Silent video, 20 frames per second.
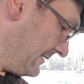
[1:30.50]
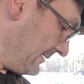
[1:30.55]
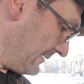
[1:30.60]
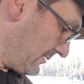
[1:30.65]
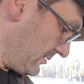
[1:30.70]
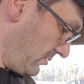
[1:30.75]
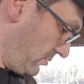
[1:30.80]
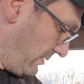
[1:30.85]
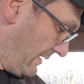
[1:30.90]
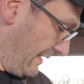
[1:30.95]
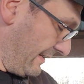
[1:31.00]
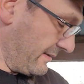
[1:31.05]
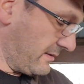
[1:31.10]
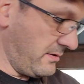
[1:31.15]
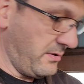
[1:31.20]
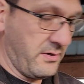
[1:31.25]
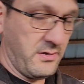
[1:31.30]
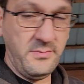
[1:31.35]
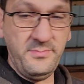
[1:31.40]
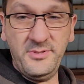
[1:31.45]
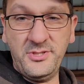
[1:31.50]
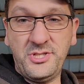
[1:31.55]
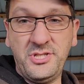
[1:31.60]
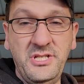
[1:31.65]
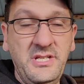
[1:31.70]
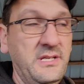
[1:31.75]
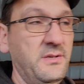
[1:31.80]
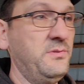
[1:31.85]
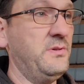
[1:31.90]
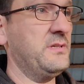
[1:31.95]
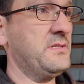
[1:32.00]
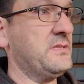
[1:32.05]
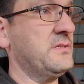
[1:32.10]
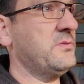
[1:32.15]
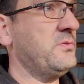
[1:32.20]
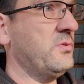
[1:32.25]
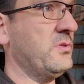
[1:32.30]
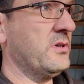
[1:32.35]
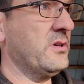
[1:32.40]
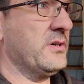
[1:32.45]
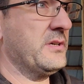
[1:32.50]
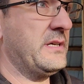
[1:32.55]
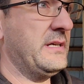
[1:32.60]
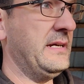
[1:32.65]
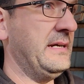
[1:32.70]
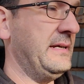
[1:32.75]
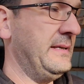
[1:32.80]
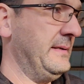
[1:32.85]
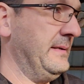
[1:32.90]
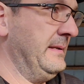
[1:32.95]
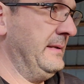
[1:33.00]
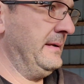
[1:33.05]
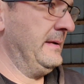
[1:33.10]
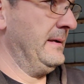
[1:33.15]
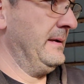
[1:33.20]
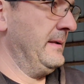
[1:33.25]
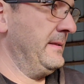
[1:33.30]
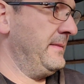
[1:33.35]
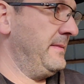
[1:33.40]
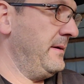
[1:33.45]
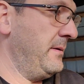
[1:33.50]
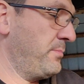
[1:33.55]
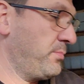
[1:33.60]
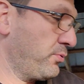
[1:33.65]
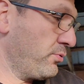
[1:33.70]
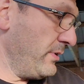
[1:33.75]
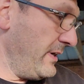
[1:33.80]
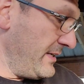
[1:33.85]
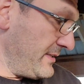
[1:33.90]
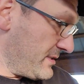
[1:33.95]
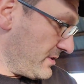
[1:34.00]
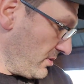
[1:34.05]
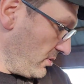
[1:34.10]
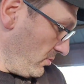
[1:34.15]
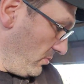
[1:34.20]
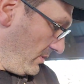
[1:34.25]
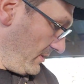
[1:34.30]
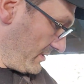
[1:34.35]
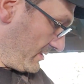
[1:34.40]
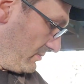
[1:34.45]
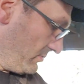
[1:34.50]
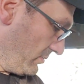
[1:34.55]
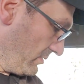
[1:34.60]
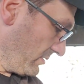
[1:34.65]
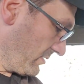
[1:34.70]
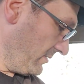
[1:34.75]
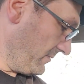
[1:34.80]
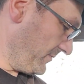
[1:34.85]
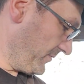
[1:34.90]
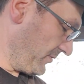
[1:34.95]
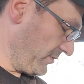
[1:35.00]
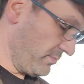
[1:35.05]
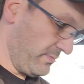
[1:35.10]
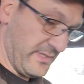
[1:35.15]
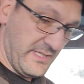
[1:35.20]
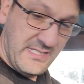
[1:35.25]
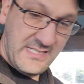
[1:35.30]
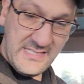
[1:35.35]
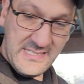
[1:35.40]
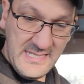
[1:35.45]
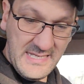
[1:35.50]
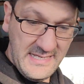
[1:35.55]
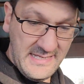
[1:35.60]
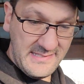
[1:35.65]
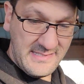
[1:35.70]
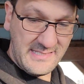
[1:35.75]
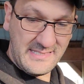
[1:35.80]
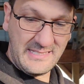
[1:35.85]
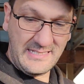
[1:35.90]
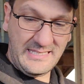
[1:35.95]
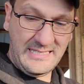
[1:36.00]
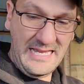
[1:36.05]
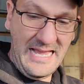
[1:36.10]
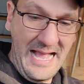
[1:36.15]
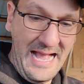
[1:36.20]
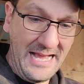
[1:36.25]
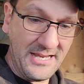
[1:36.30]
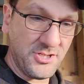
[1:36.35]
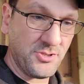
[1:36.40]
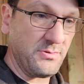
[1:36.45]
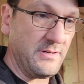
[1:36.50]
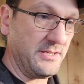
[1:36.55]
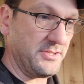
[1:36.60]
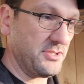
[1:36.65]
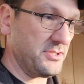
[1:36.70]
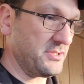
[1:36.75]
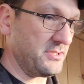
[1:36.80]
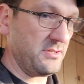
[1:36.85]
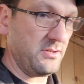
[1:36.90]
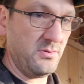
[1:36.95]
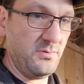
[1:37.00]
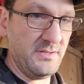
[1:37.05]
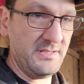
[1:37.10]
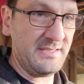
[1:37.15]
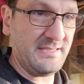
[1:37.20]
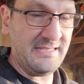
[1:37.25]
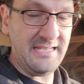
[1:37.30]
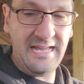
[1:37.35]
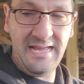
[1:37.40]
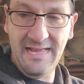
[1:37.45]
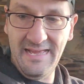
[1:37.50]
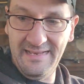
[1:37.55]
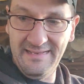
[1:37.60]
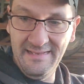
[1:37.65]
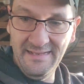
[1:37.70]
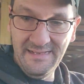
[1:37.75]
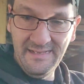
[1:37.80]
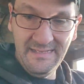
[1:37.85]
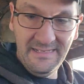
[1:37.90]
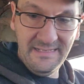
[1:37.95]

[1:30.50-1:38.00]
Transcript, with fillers: The credit card machine wasn't working. The printer wasn't working for receipts. The cash register was dead.